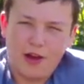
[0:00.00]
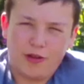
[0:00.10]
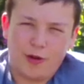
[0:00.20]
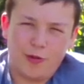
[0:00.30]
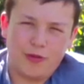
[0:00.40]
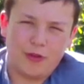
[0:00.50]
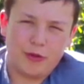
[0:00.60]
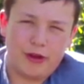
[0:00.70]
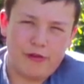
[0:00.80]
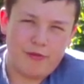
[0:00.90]
topped with a
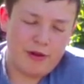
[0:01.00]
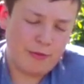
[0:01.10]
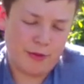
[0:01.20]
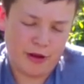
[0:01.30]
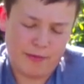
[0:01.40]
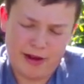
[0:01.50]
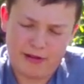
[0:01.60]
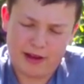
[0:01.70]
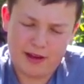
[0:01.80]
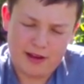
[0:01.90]
12mm
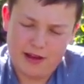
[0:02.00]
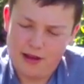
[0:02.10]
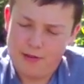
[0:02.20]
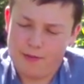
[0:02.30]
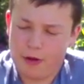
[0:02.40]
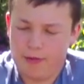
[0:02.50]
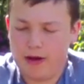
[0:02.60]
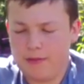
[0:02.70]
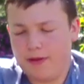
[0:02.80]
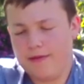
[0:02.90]
Bookerberry pop-up.